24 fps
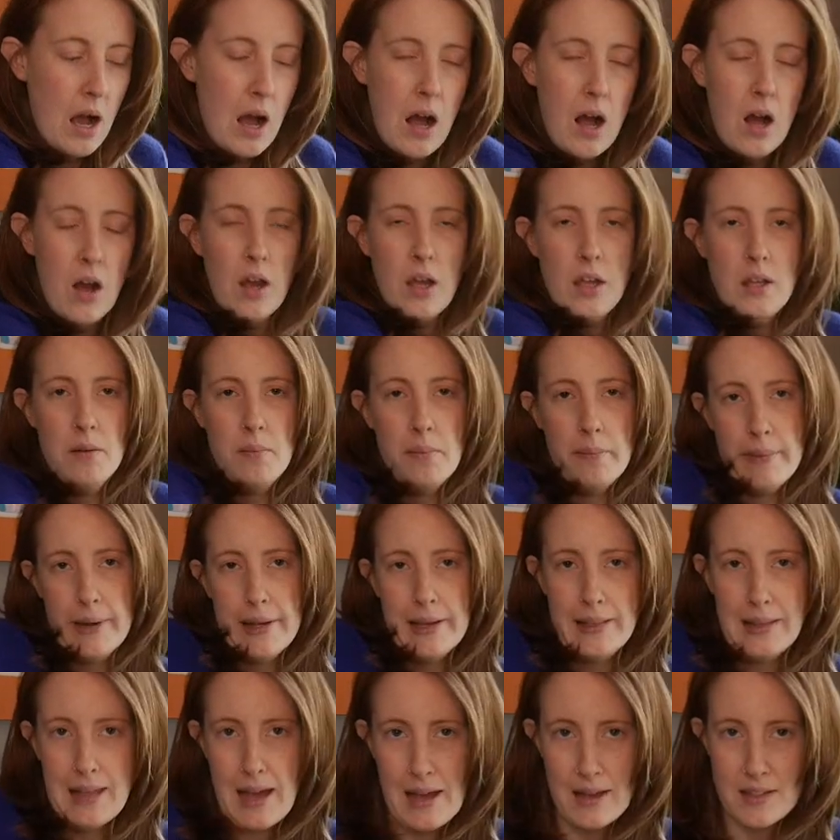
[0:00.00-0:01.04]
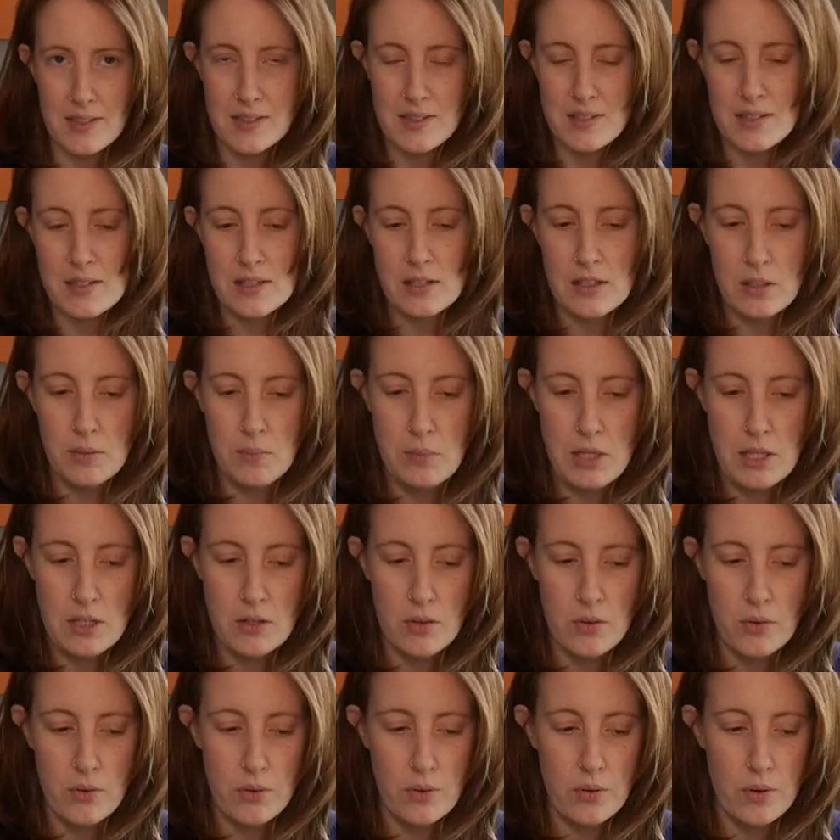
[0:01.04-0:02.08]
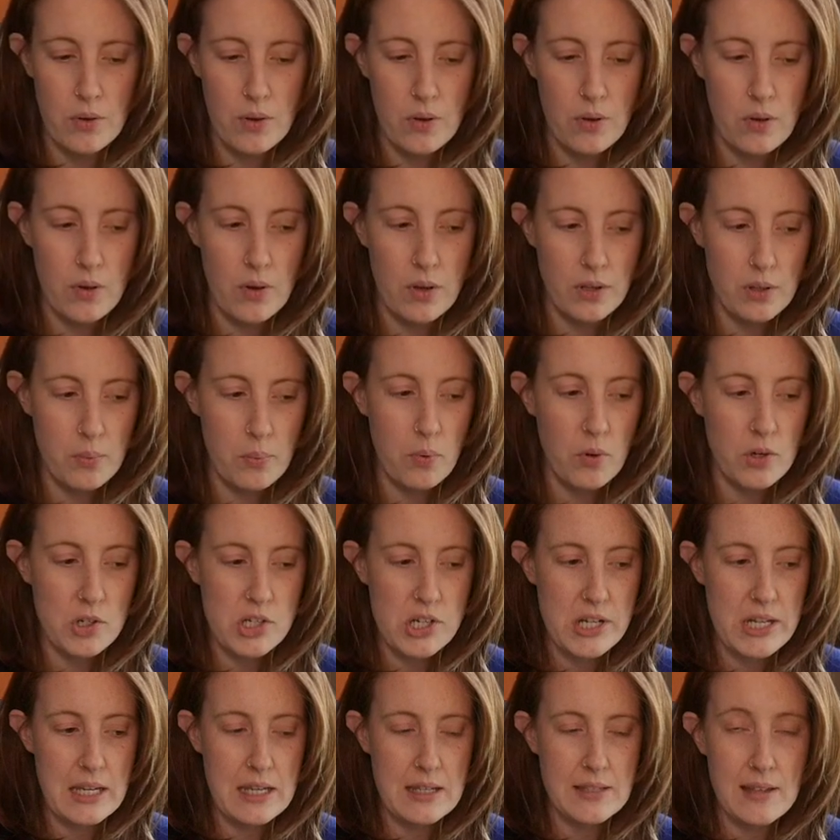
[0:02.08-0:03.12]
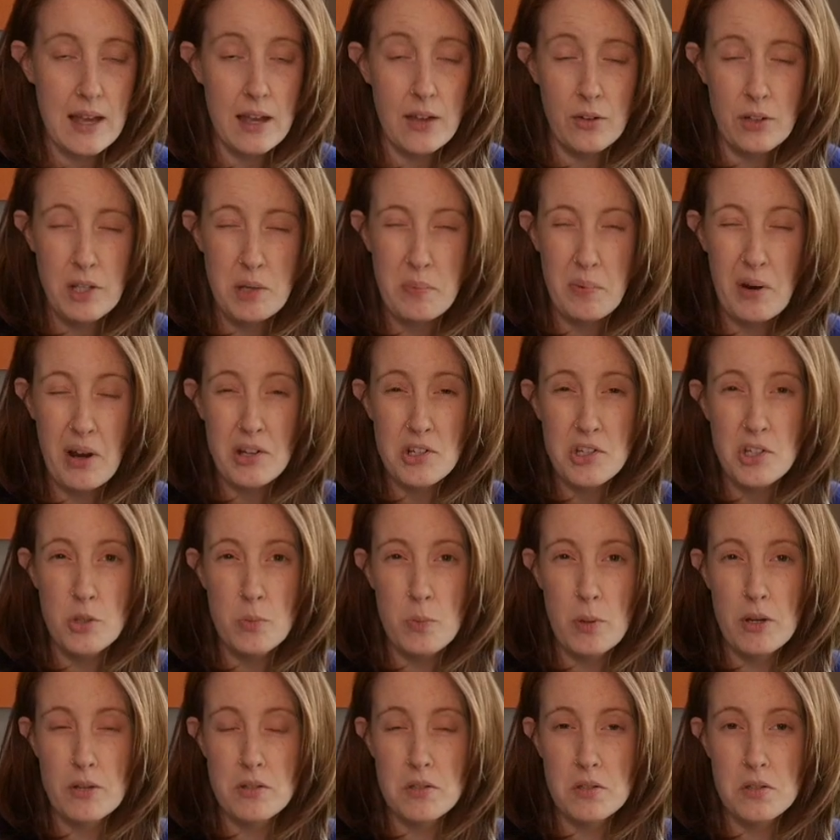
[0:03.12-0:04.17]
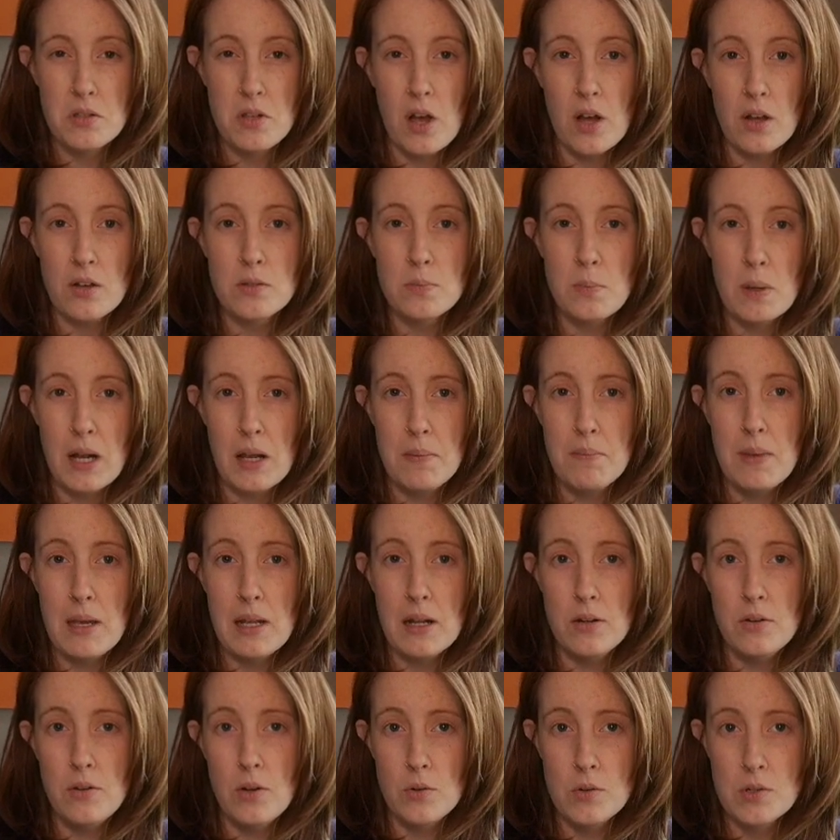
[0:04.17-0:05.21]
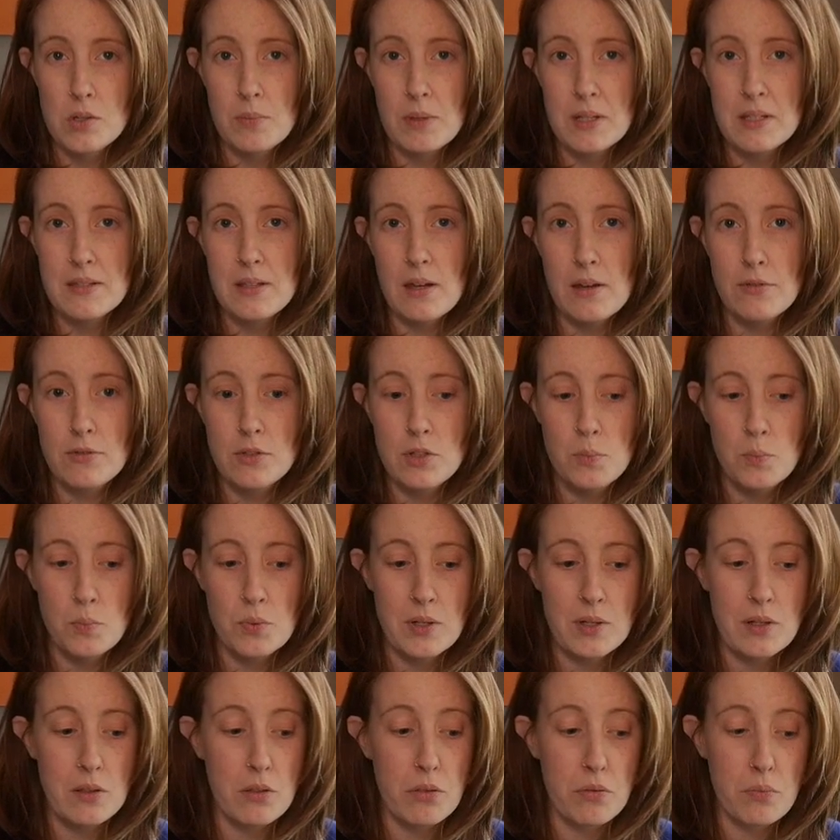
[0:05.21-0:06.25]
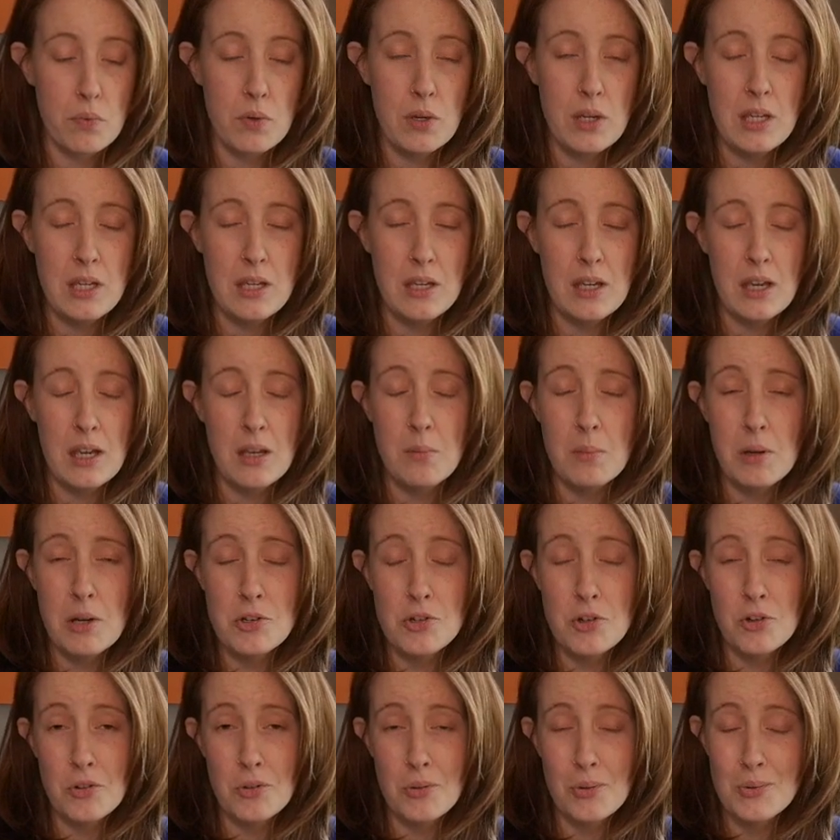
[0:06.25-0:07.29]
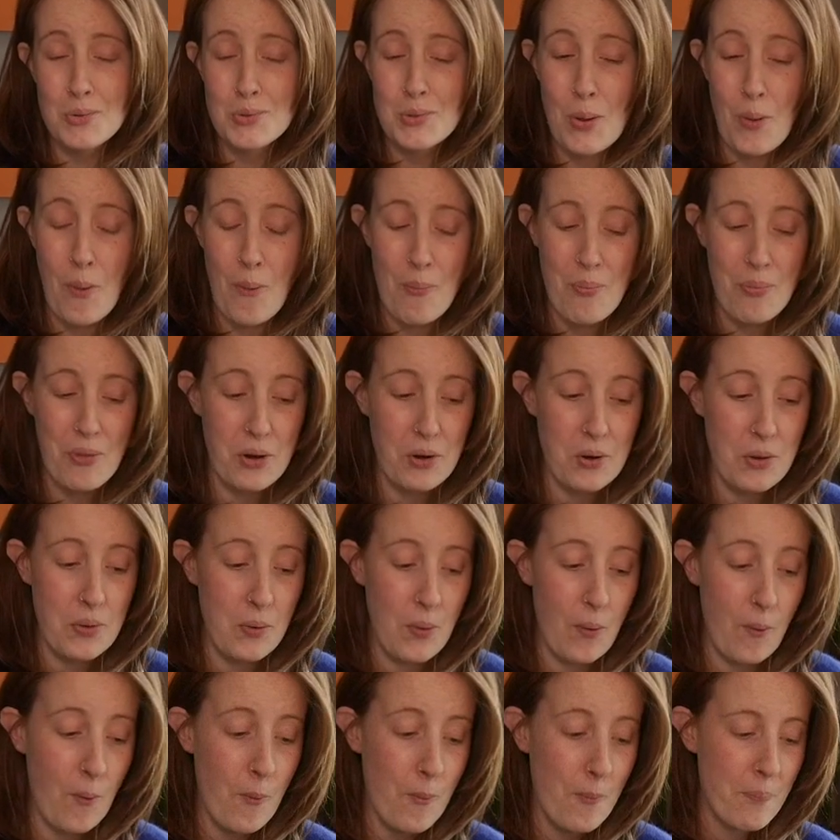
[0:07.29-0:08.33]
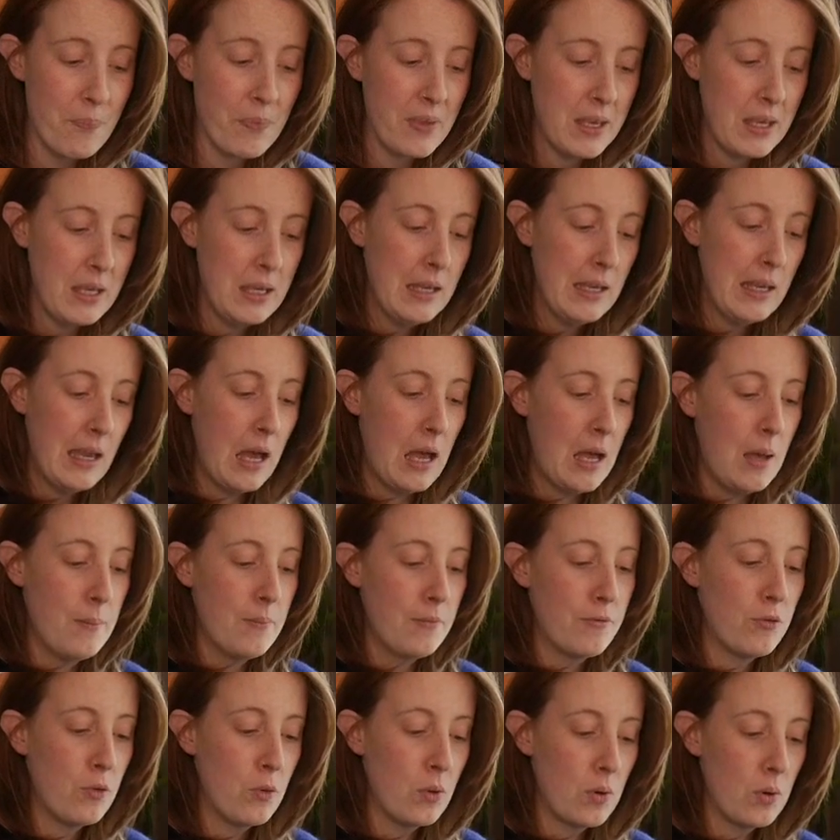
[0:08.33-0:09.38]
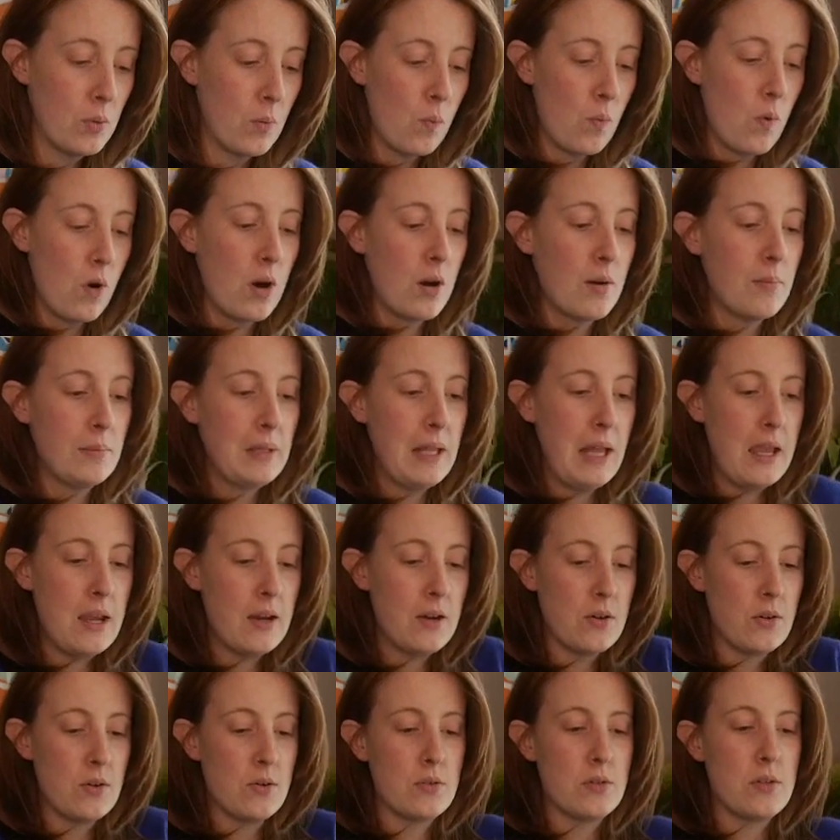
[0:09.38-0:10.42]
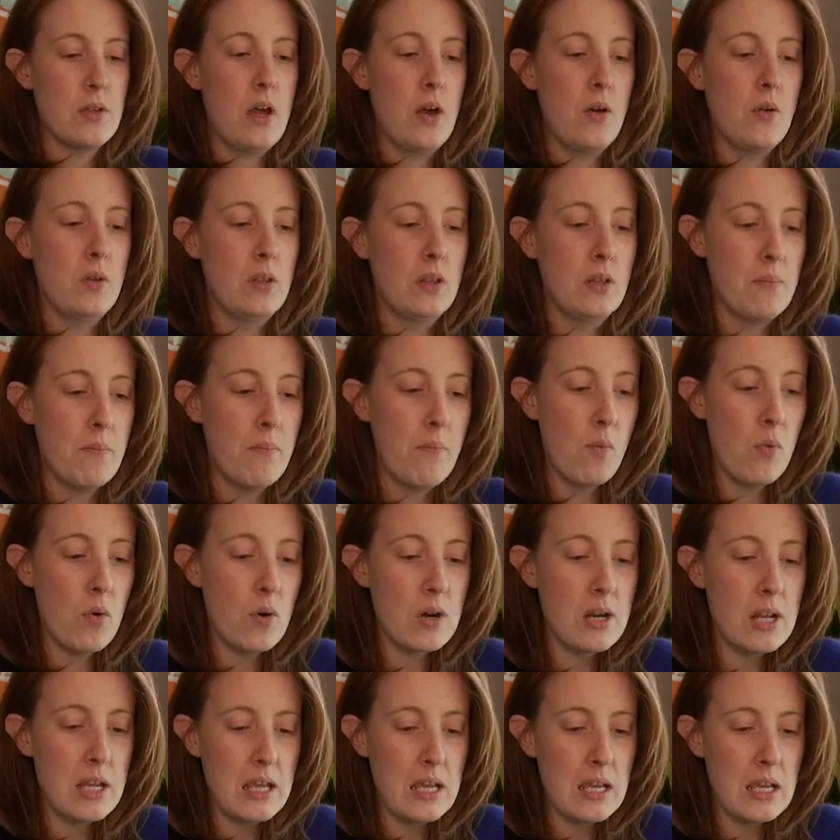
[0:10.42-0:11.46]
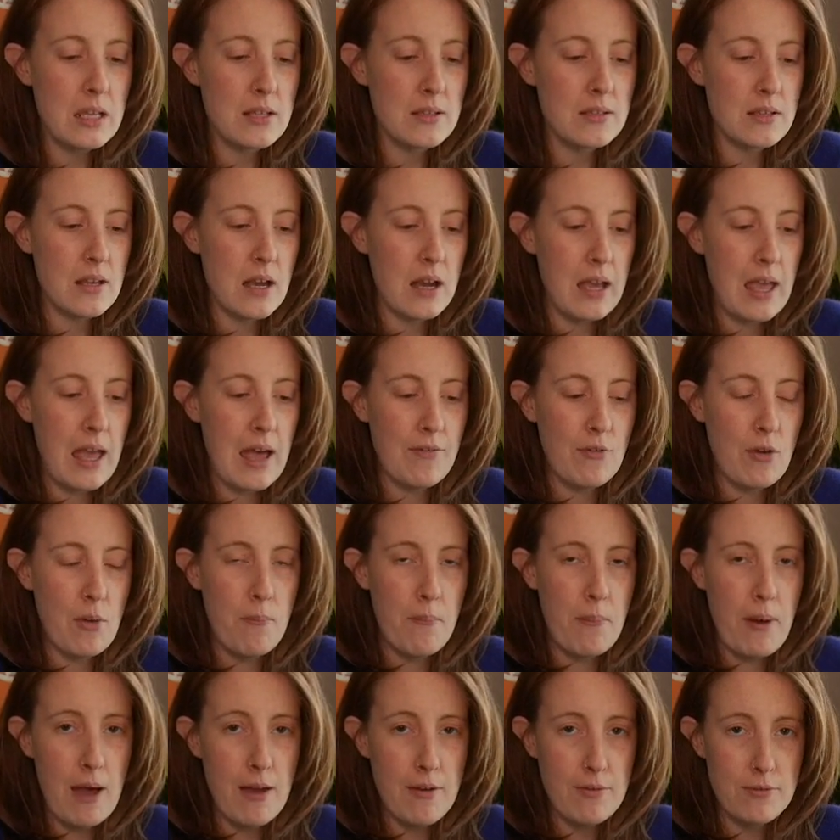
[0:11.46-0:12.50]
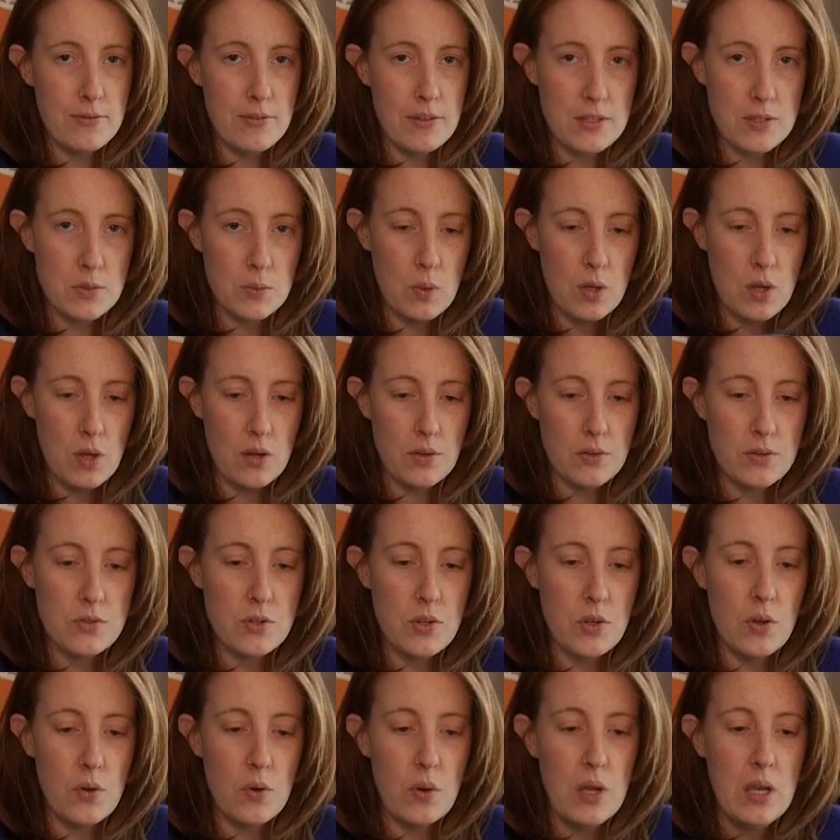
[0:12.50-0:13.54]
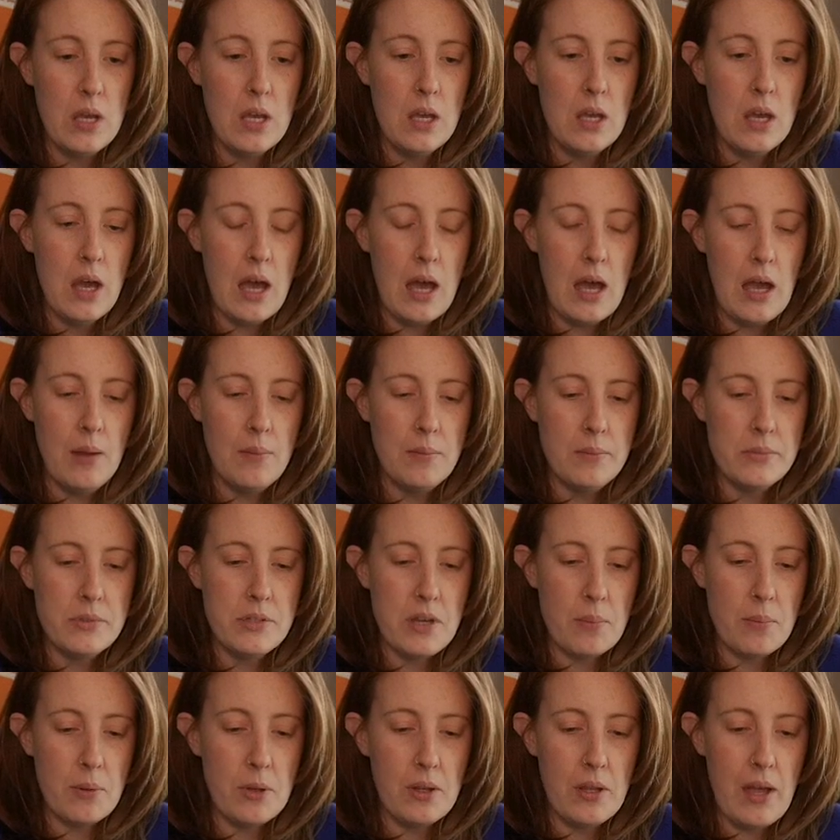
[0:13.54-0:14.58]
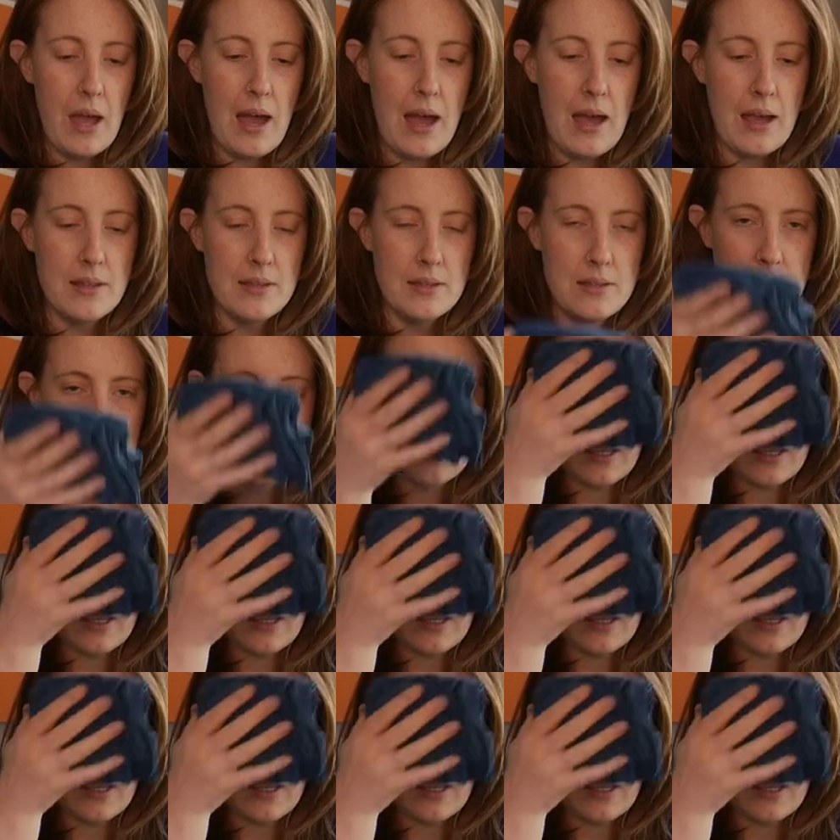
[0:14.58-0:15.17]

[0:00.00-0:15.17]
On my last Camino on the Portuguese, I only brought 2 pairs of socks, but I made a note to myself to bring 3 in my journal. So there you go. For warm layers out in the mornings, I have a buff. This will also double as